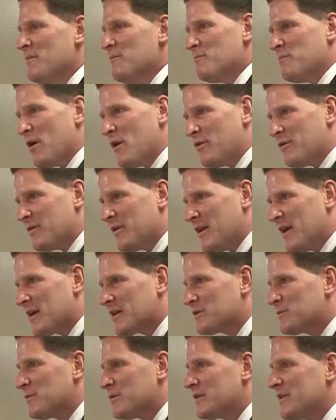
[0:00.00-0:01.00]
both in
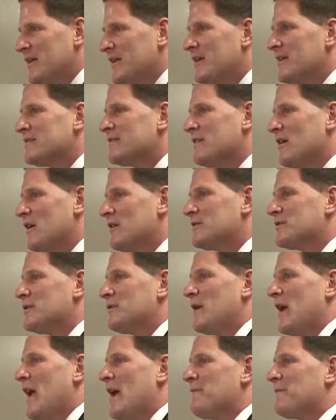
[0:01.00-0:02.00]
expertise and
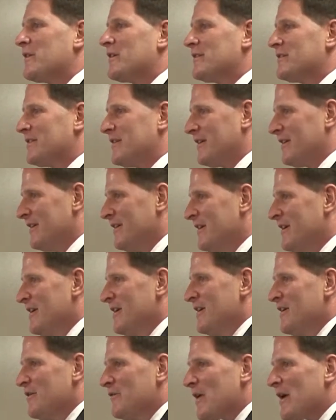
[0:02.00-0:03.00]
also advocacy.
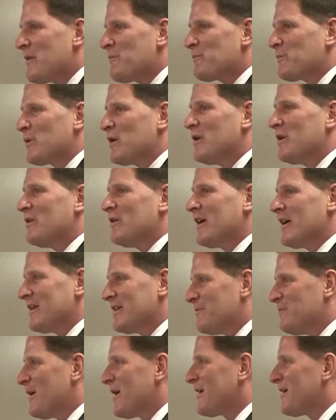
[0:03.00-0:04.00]
That bill had
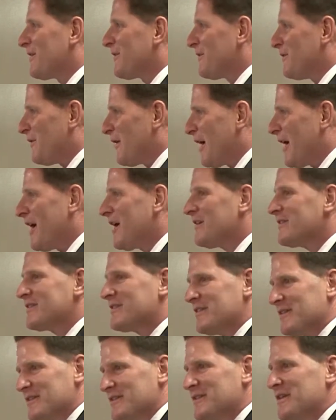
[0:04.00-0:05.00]
to make it through the House
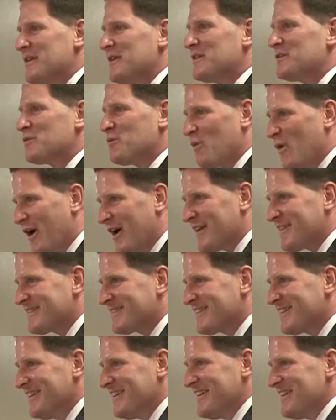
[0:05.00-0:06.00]
and the Senate
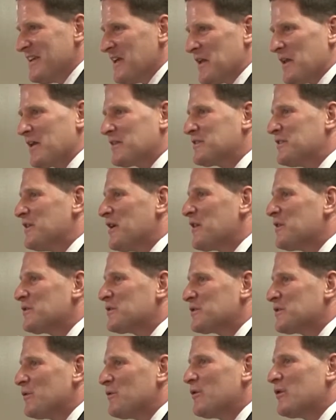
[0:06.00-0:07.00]
twice, and that's another
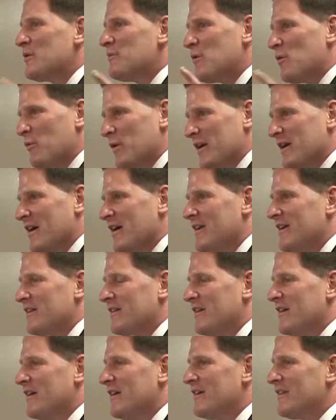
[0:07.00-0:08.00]
story, but we got it
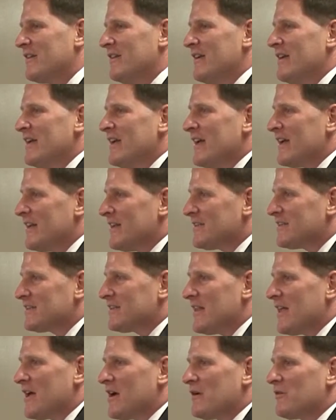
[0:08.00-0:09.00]
done, and it is
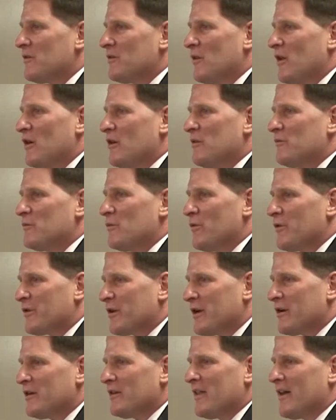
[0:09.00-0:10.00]
now the law of North
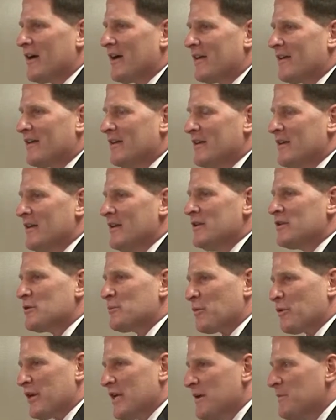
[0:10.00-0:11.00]
Carolina to
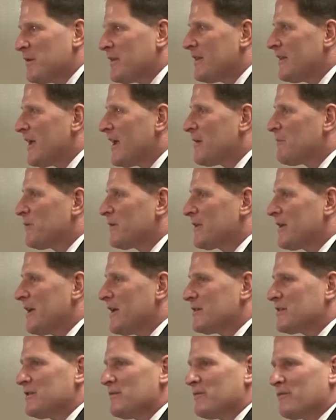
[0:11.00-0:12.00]
prohibit the
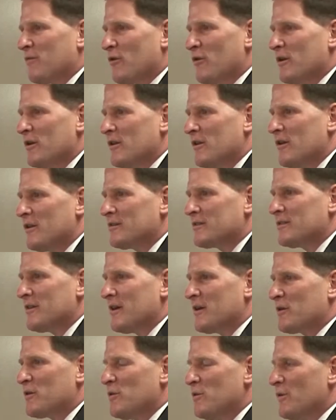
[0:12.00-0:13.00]
application of foreign laws in
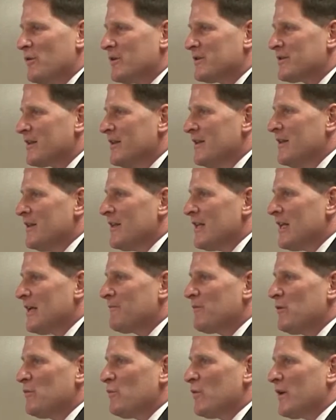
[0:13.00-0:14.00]
our courts
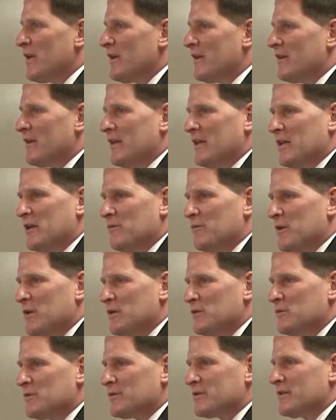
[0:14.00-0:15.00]
if and when an
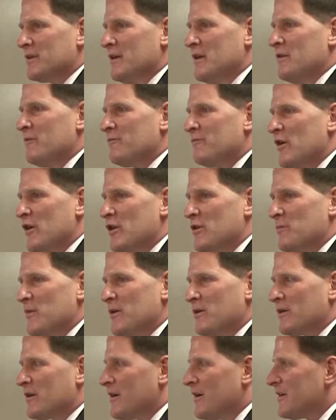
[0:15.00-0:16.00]
individual's
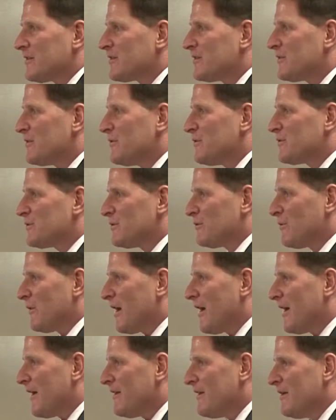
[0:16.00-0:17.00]
fundamental constitutional
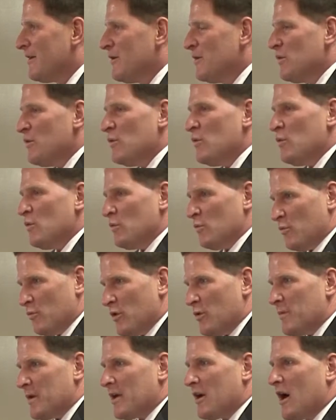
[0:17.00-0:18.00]
right
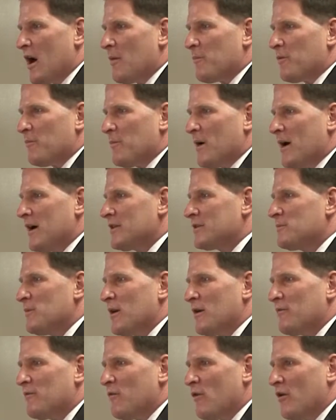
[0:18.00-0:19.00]
will be compromised
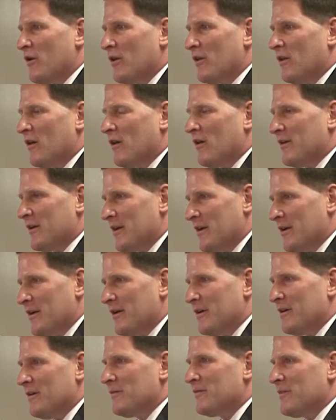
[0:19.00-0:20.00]
by a foreign law in the
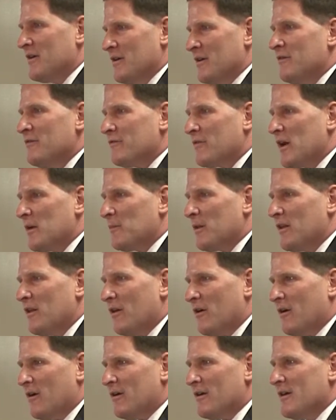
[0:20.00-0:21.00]
area of family
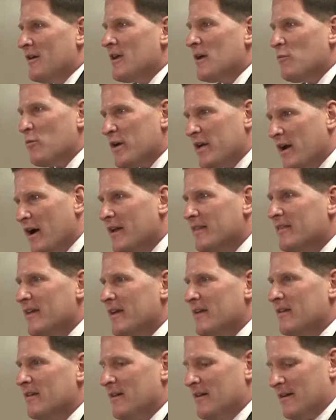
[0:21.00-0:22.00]
law. And we got
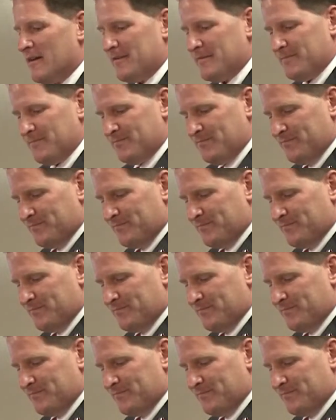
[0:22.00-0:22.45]
that done.